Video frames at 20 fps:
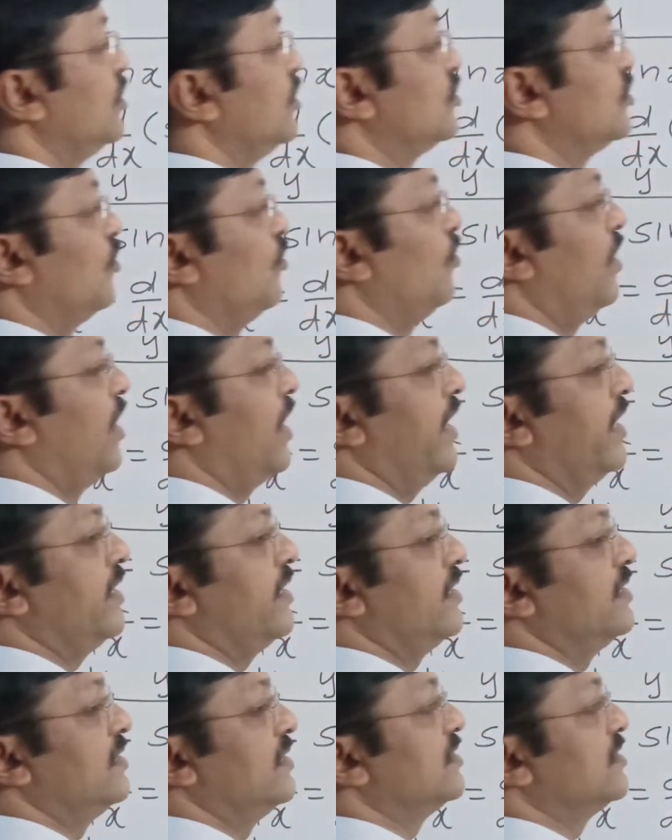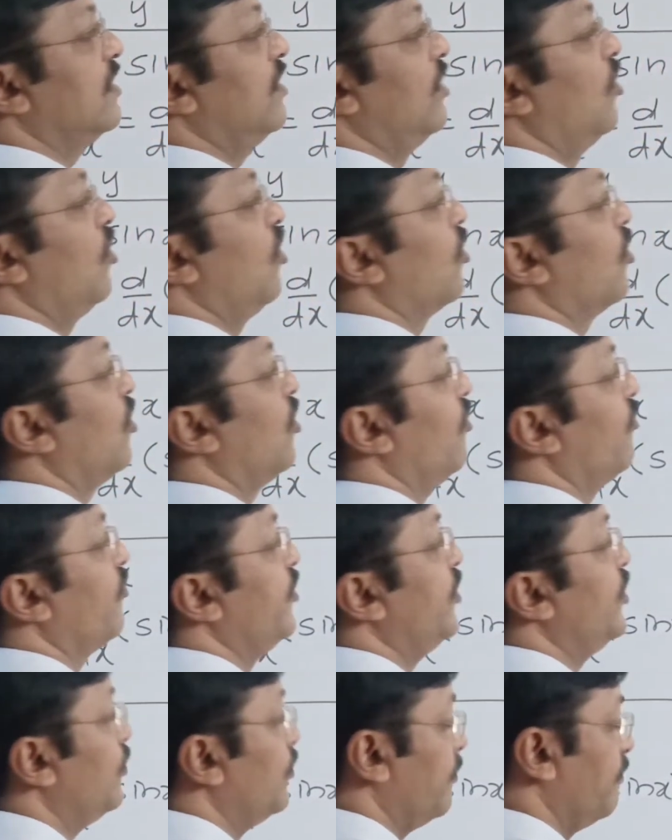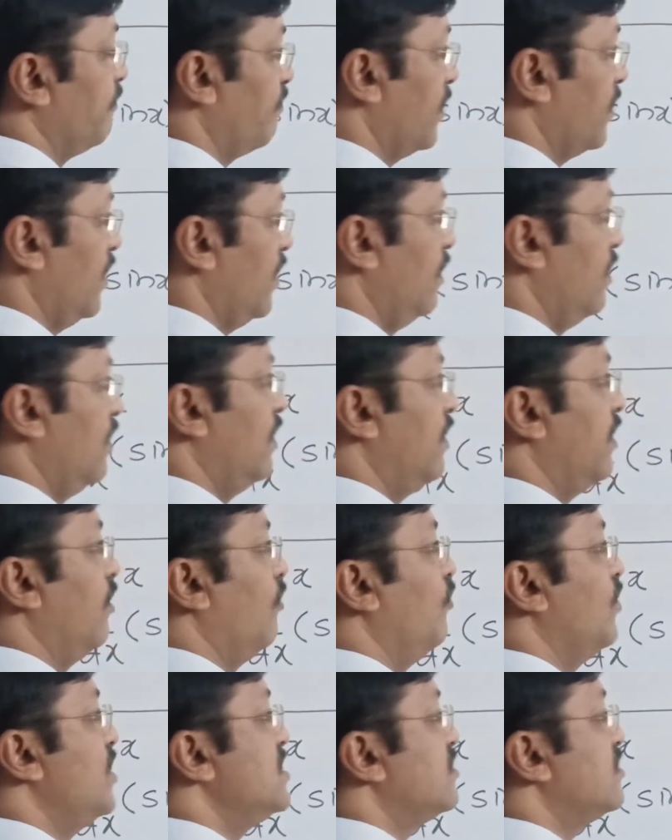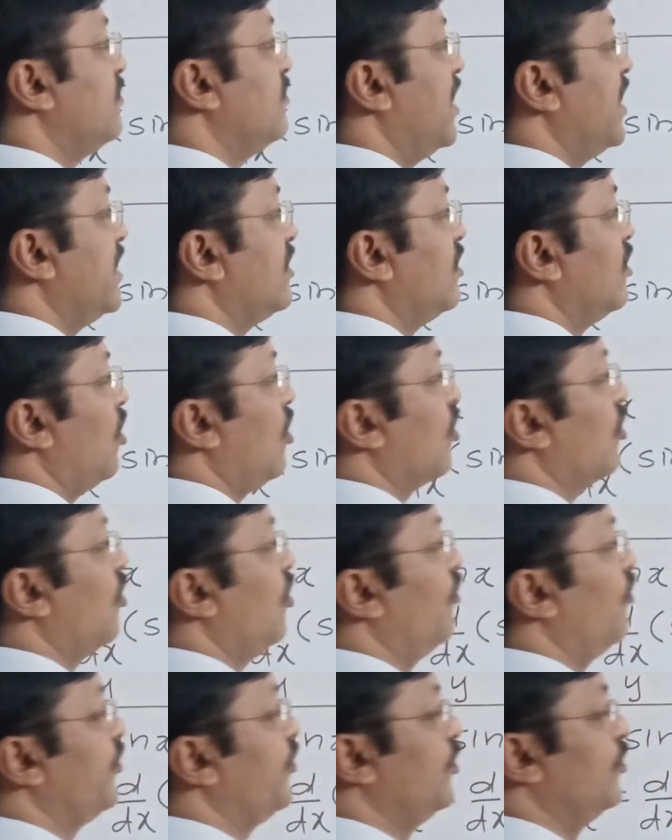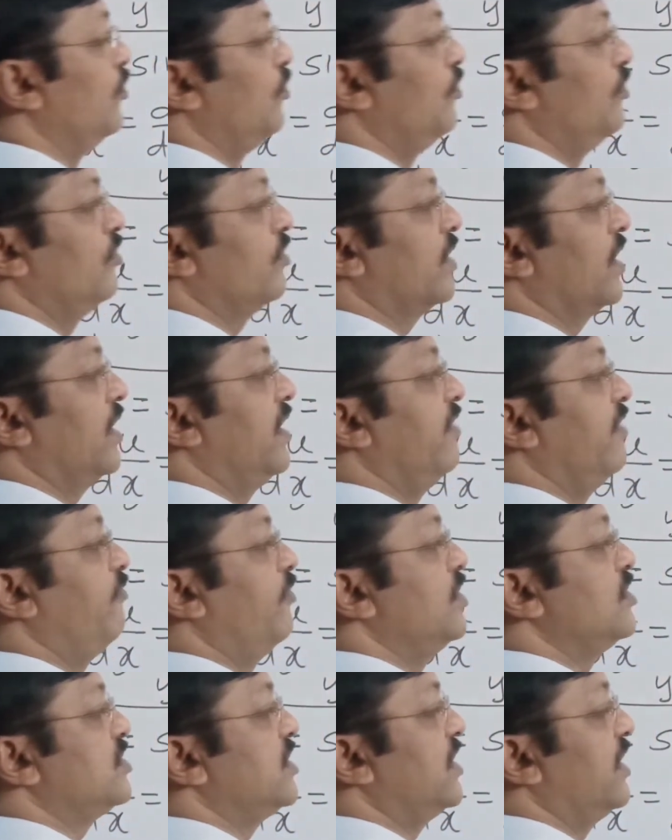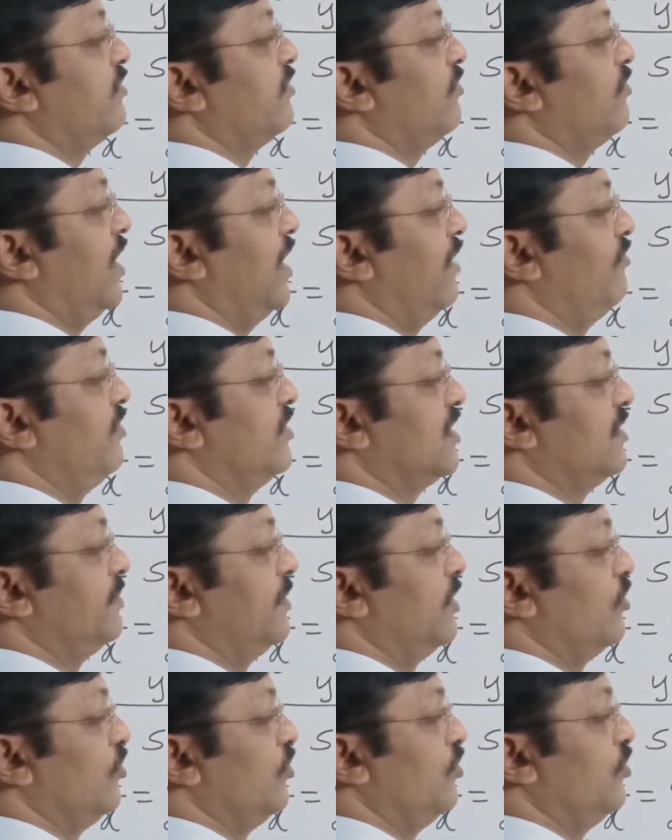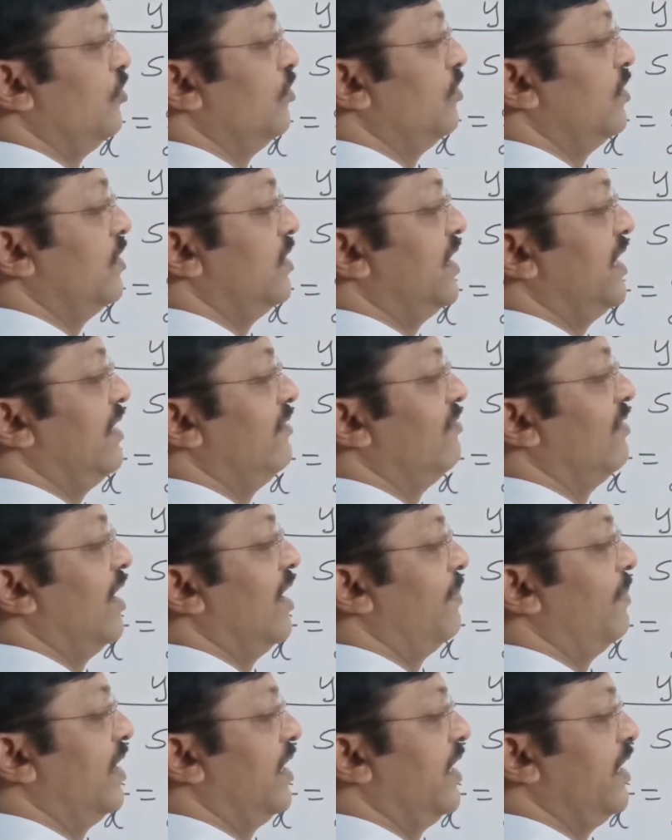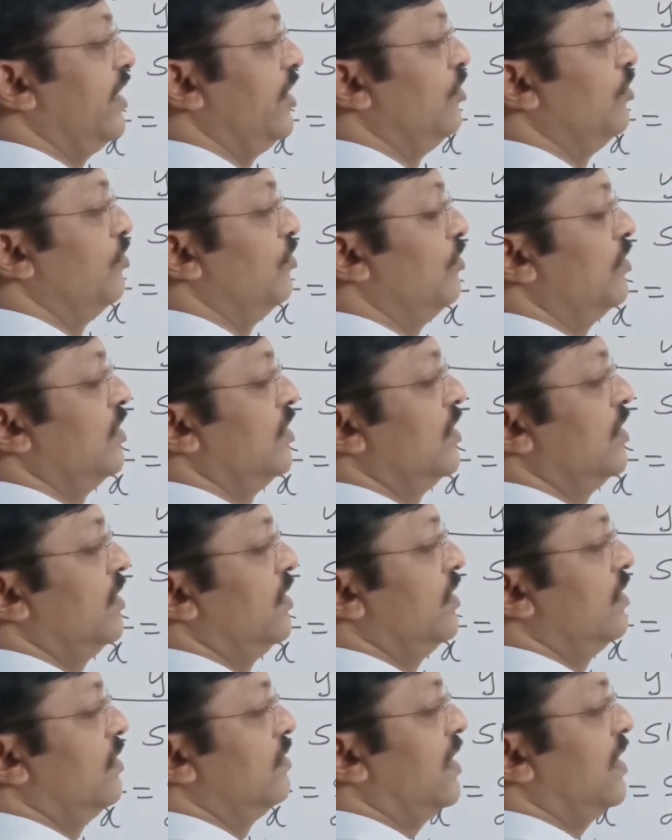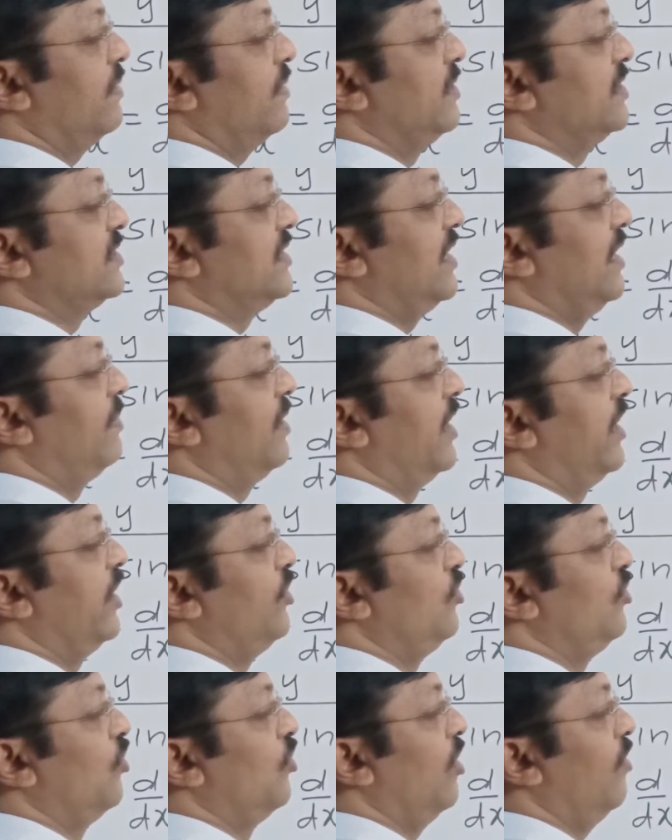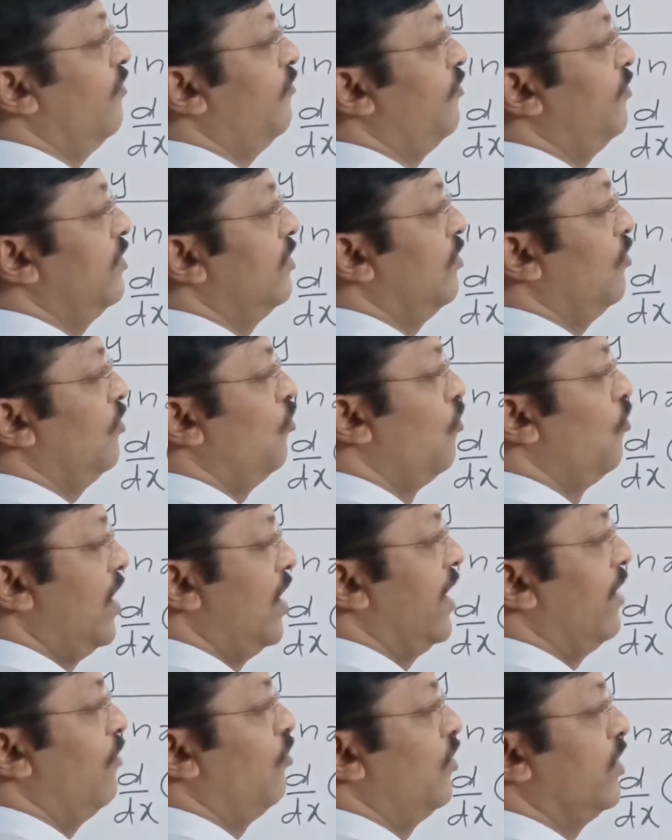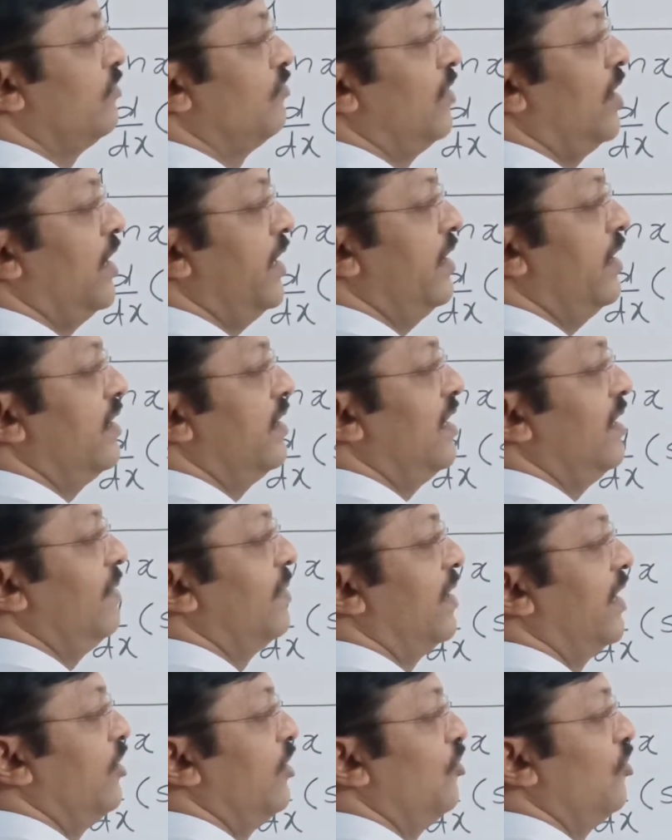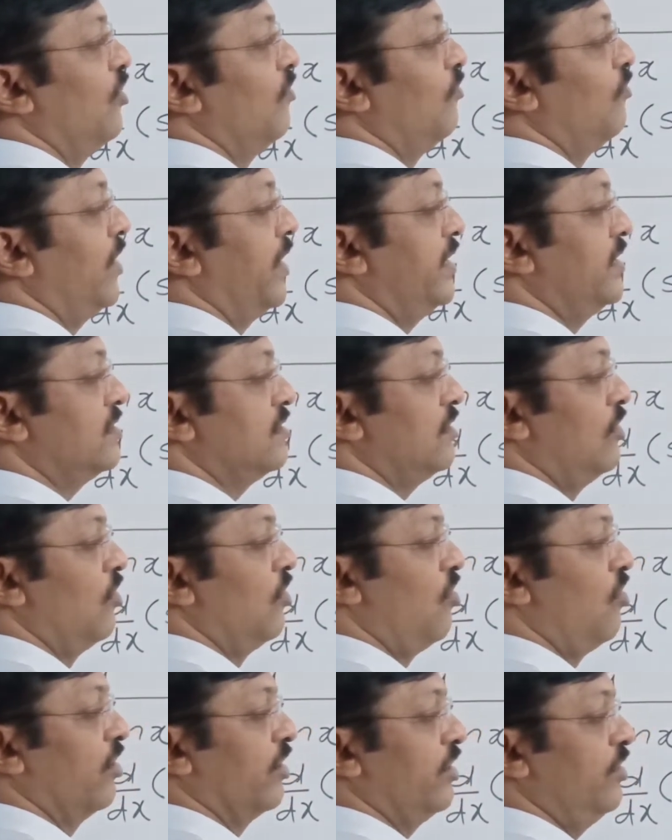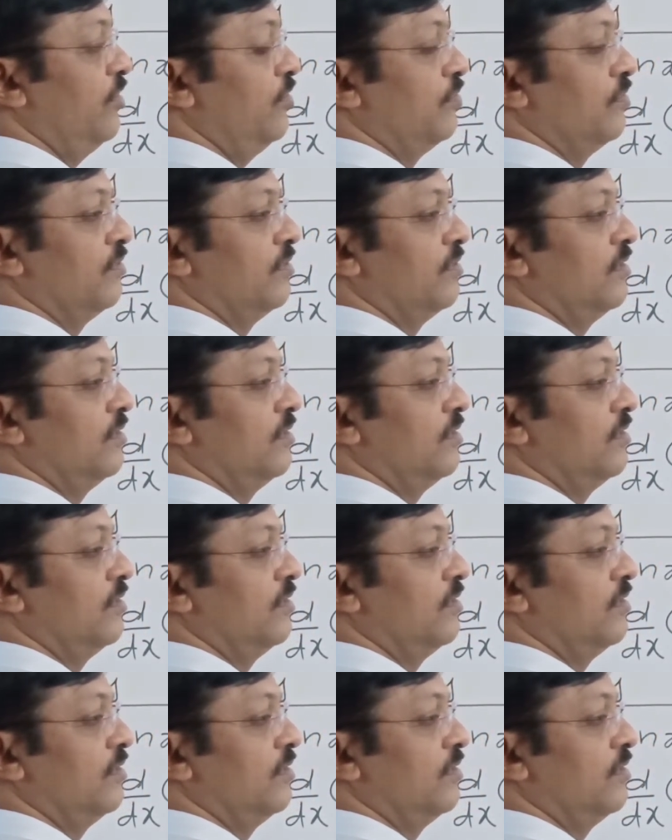So y is log of u. Now once y is log of u, you can differentiate y with respect to u, dy by du. That means d by du of y. What is y? D by du of y is log u.